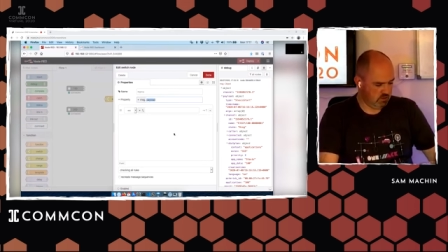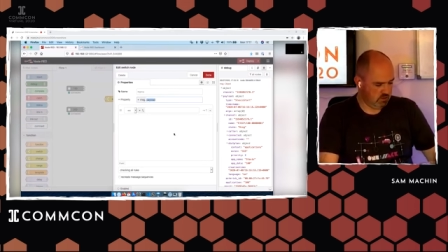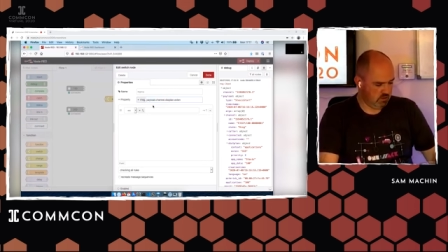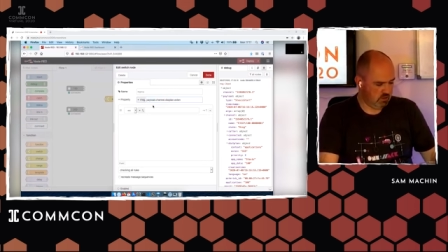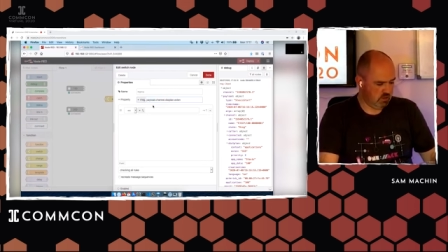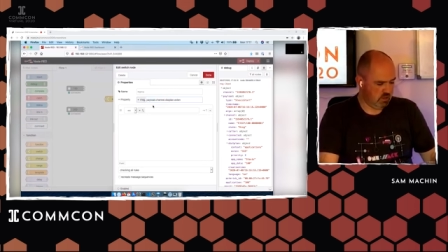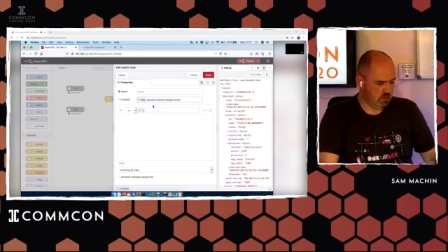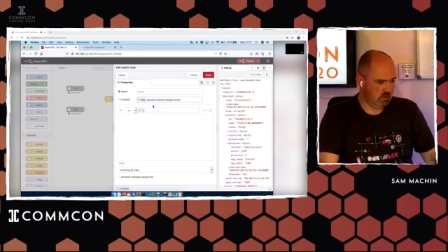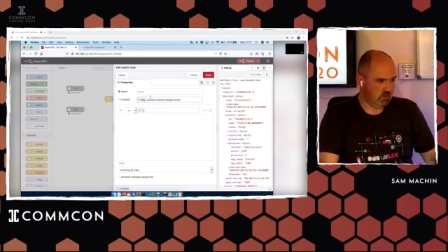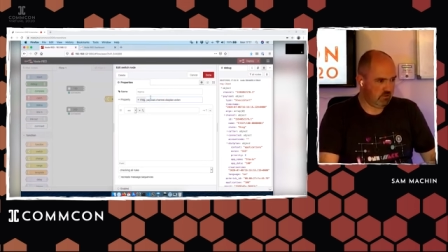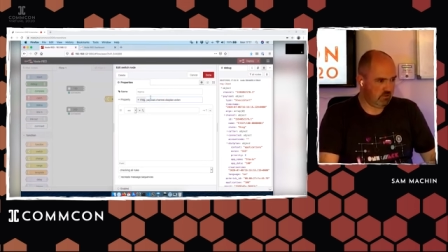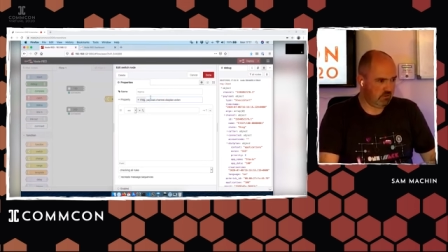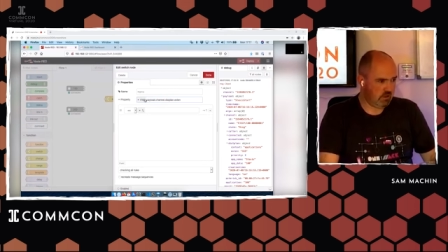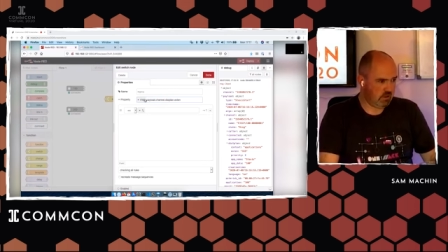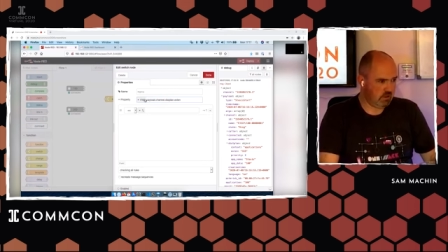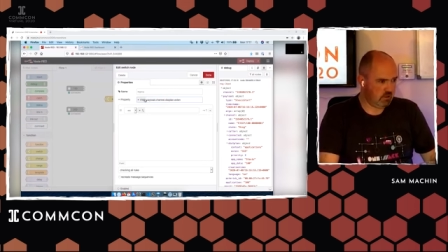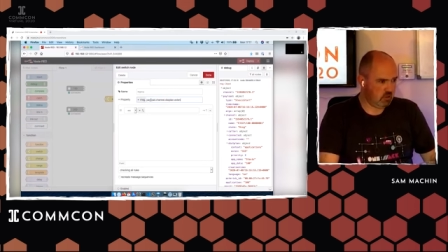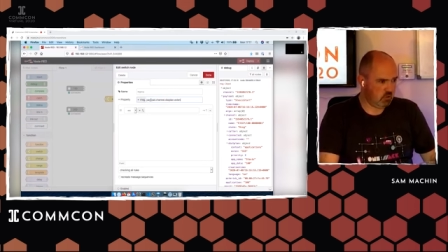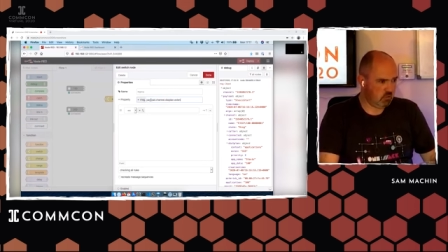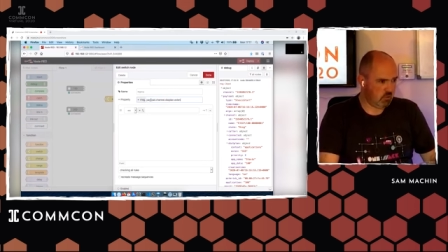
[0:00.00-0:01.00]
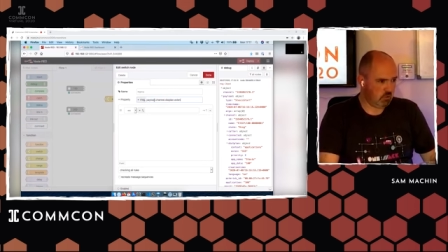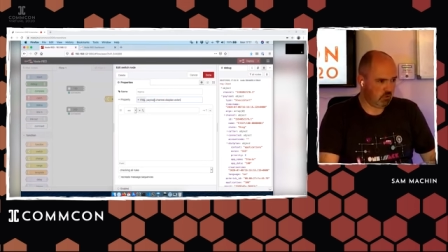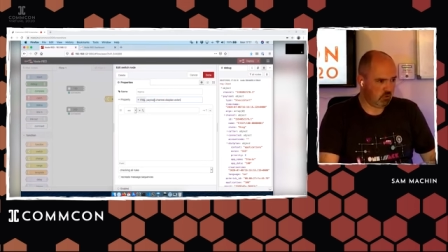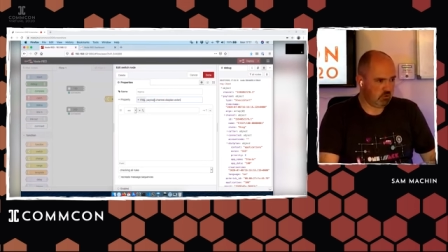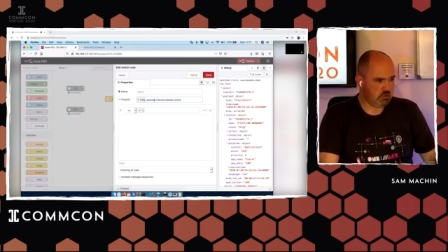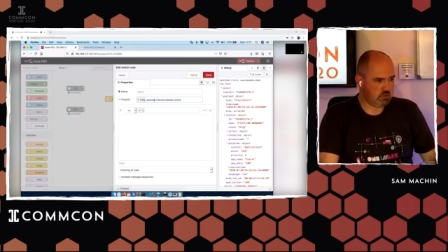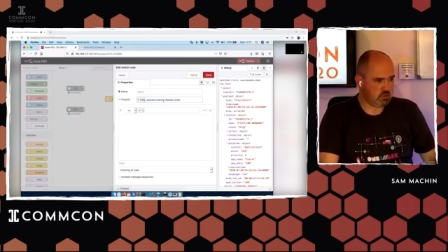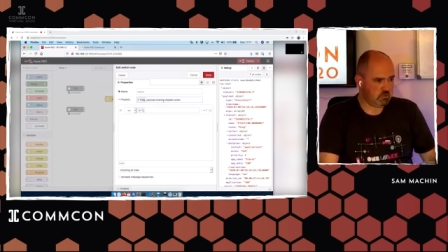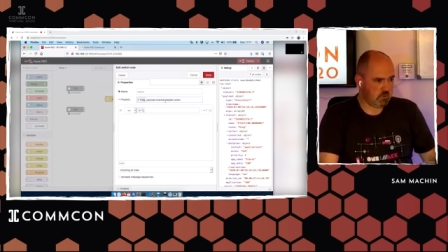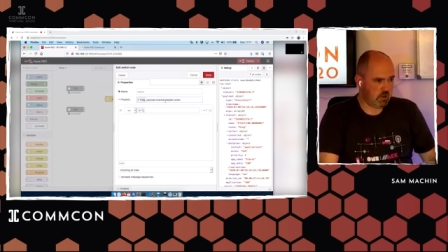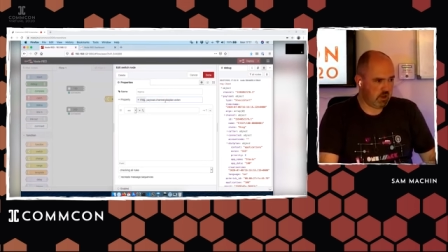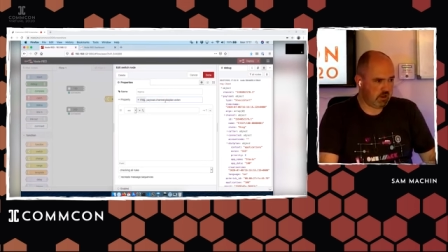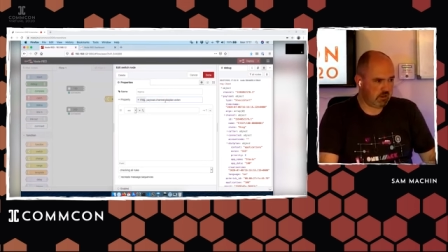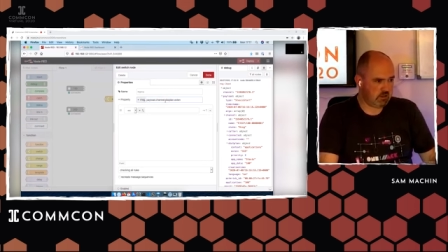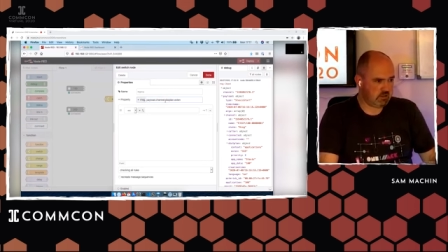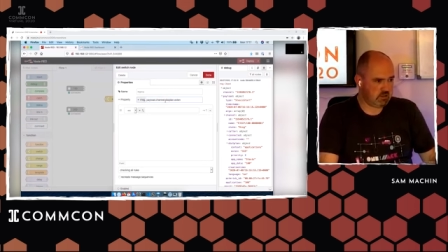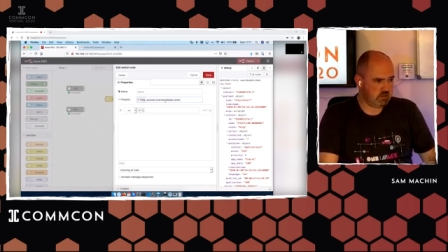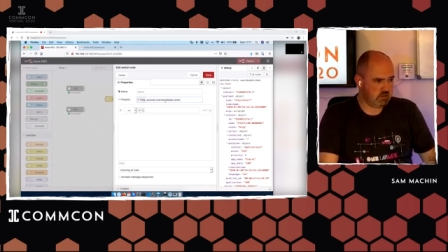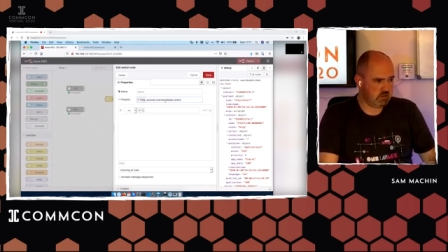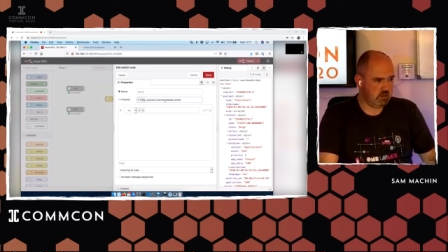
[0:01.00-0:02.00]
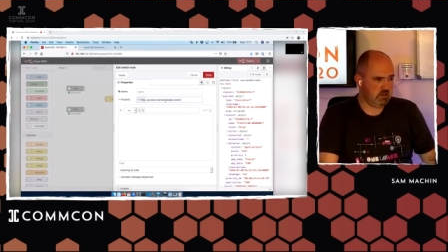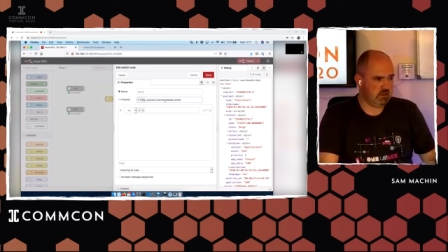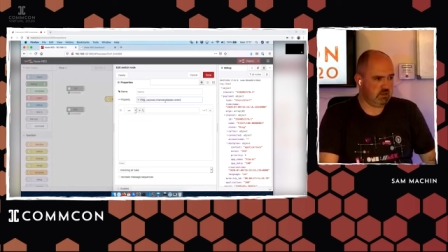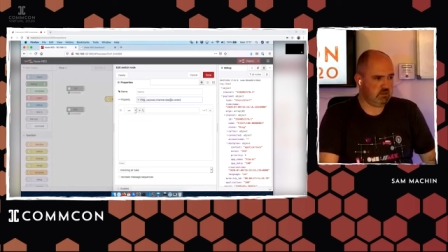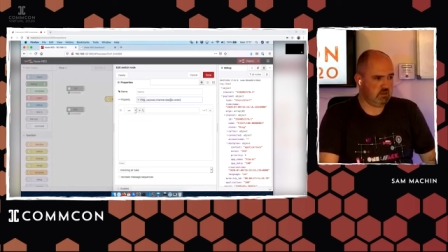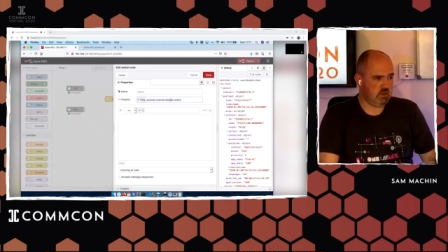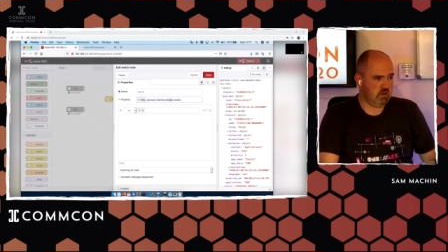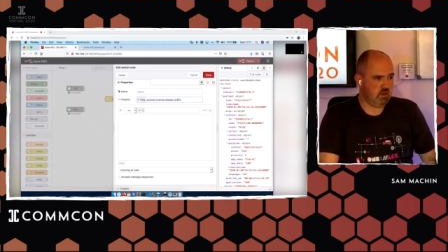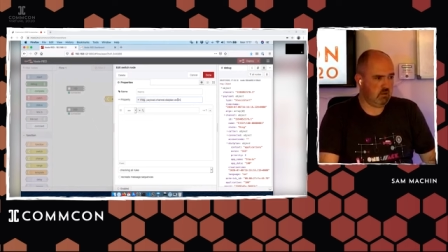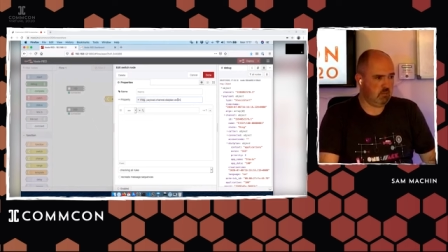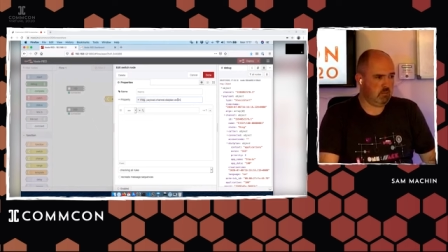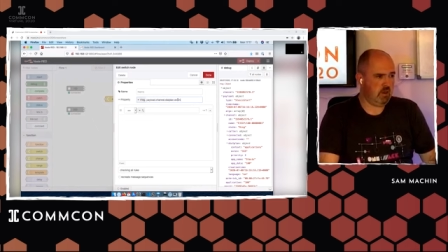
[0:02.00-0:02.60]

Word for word: So the value we want to inspect is